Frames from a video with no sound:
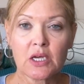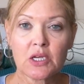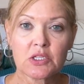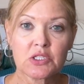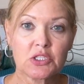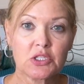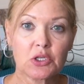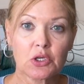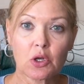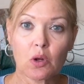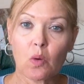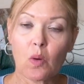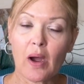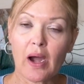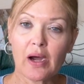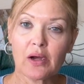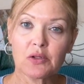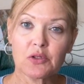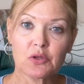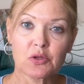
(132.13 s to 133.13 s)
So you can go
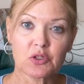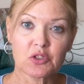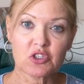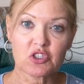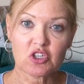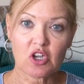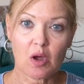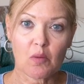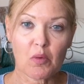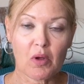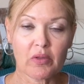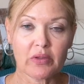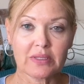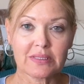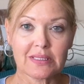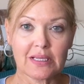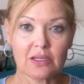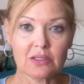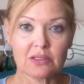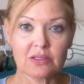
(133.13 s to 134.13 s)
out, you can shop all the
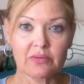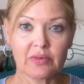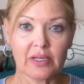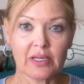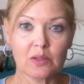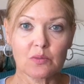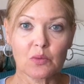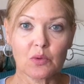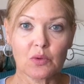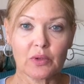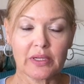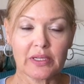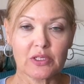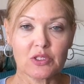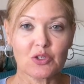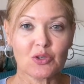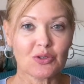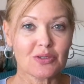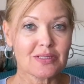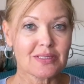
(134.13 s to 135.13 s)
styles available in
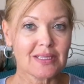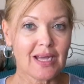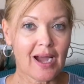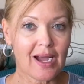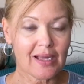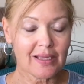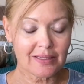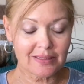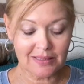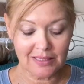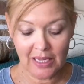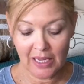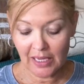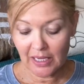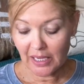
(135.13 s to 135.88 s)
your size,